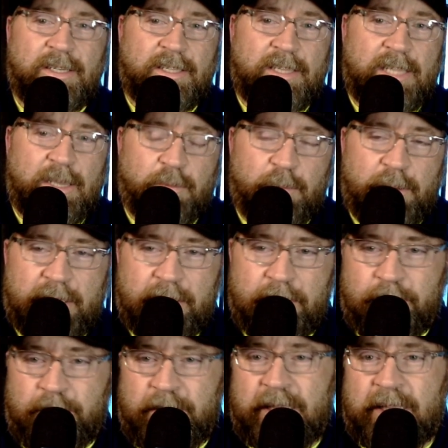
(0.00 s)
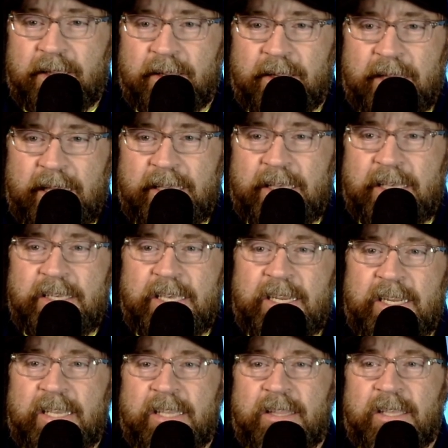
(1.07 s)
that we can be like
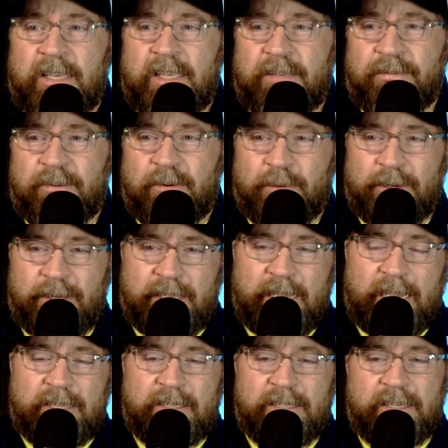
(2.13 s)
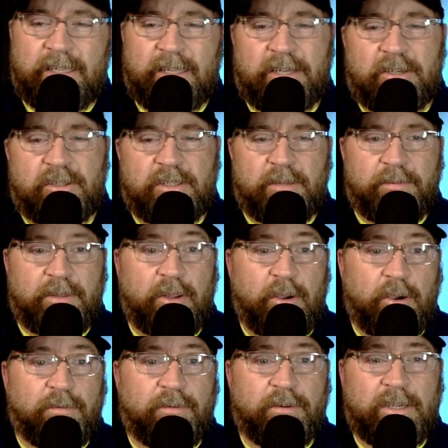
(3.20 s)
Gideon, that even when God declares something
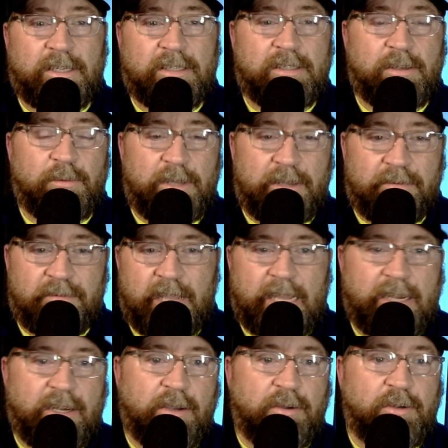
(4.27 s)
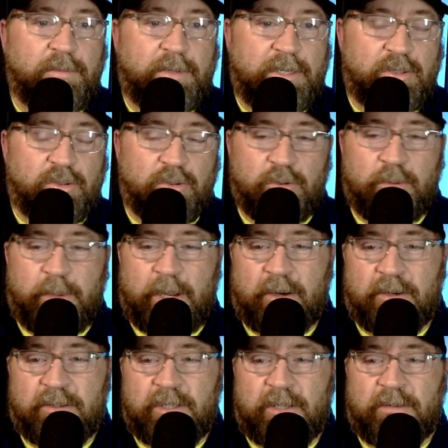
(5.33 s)
over us that we have not known to be true about
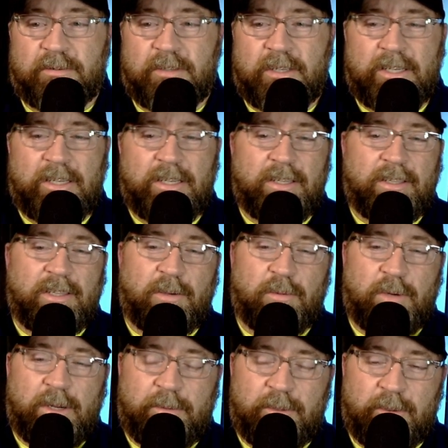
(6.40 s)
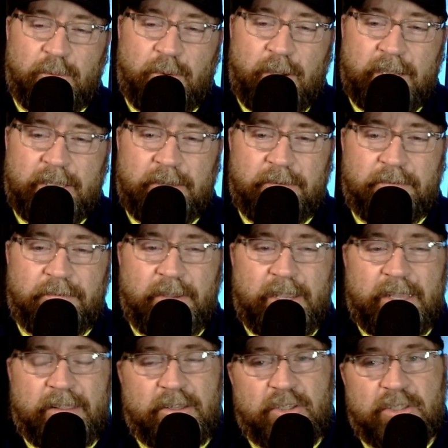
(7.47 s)
ourselves, that we're able to walk in
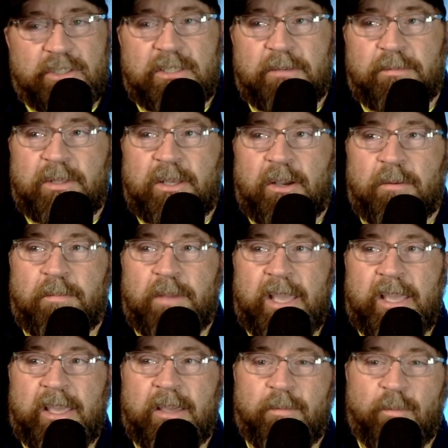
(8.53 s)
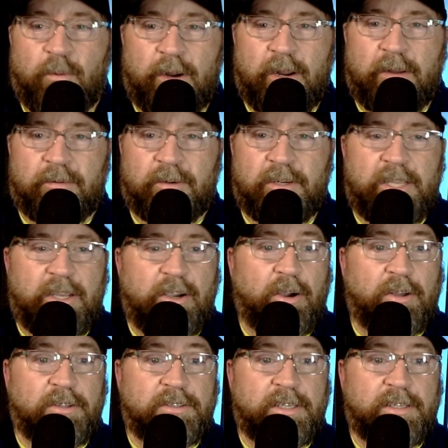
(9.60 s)
faith and just simply obey Him wherever He
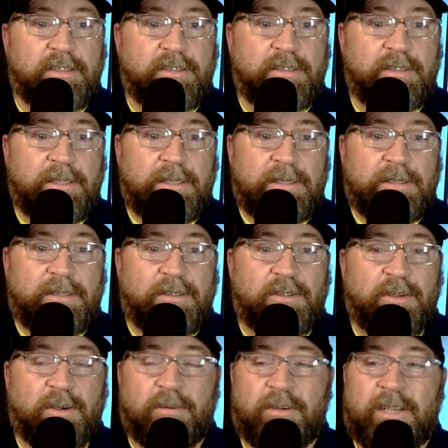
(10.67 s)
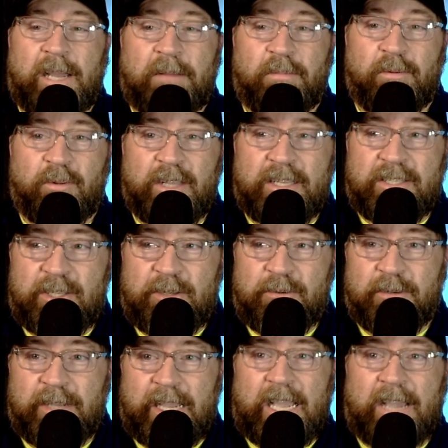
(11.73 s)
calls us. So, God bless
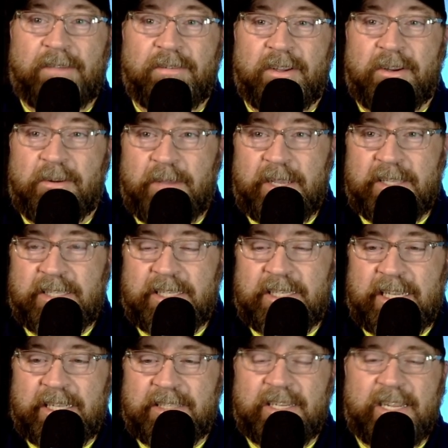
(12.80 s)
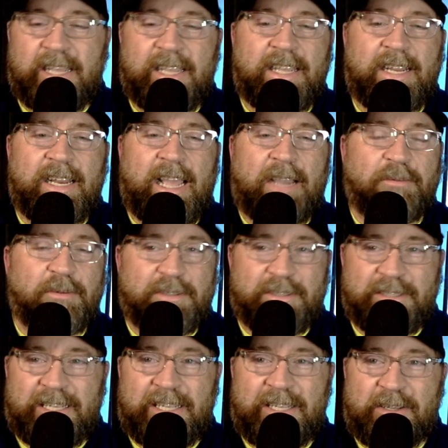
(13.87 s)
you. Have an amazing day today, and I will
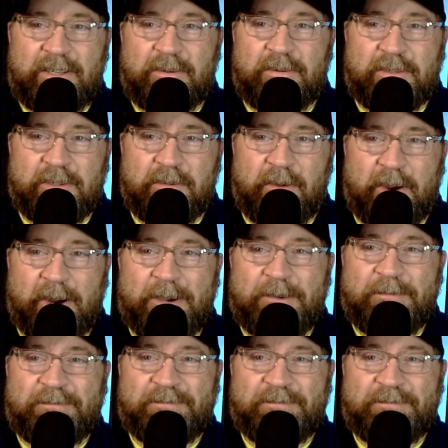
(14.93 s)
see you tomorrow.